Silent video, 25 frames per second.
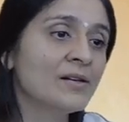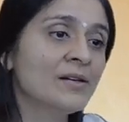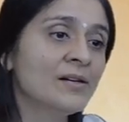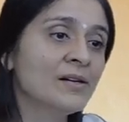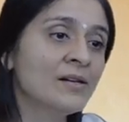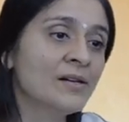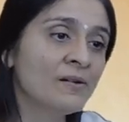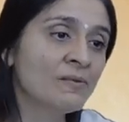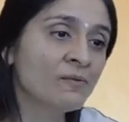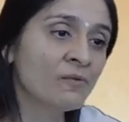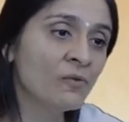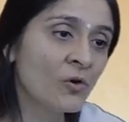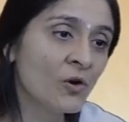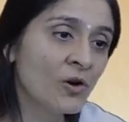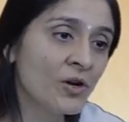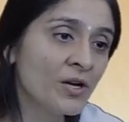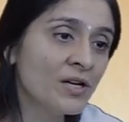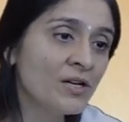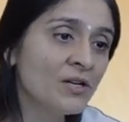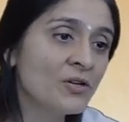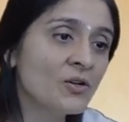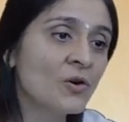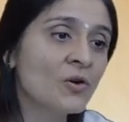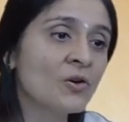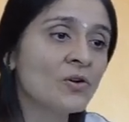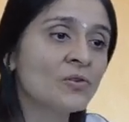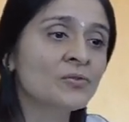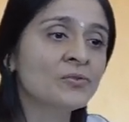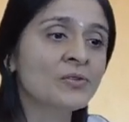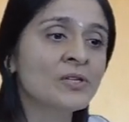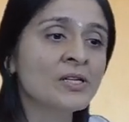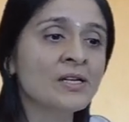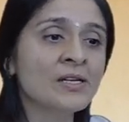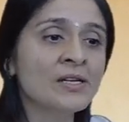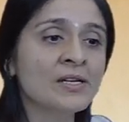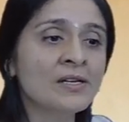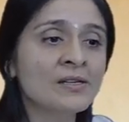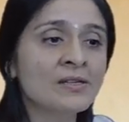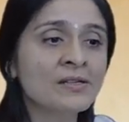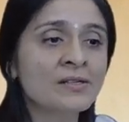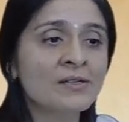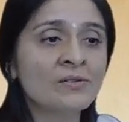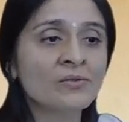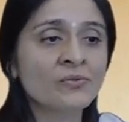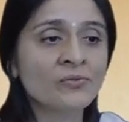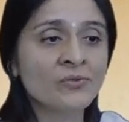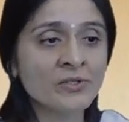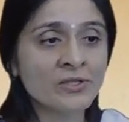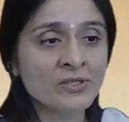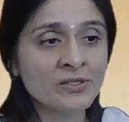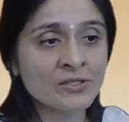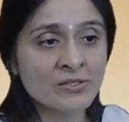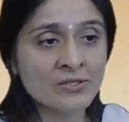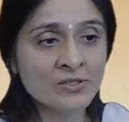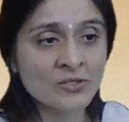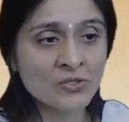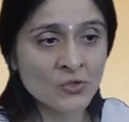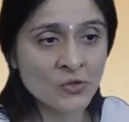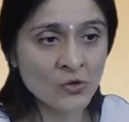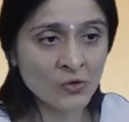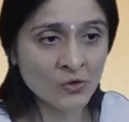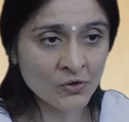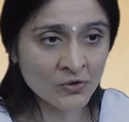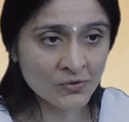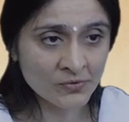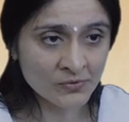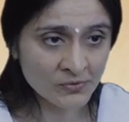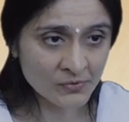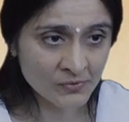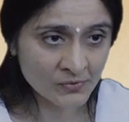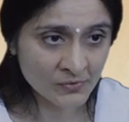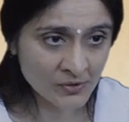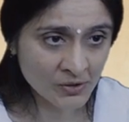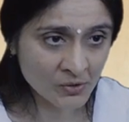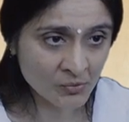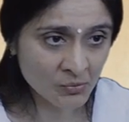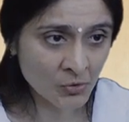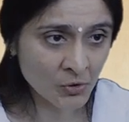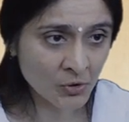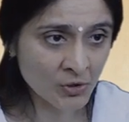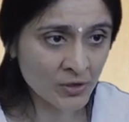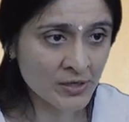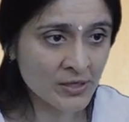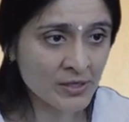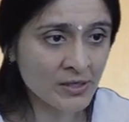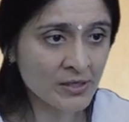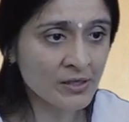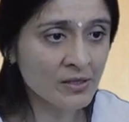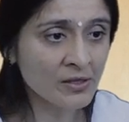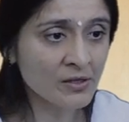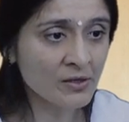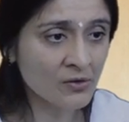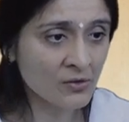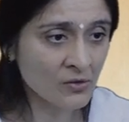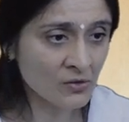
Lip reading: Devoid of the interference of the body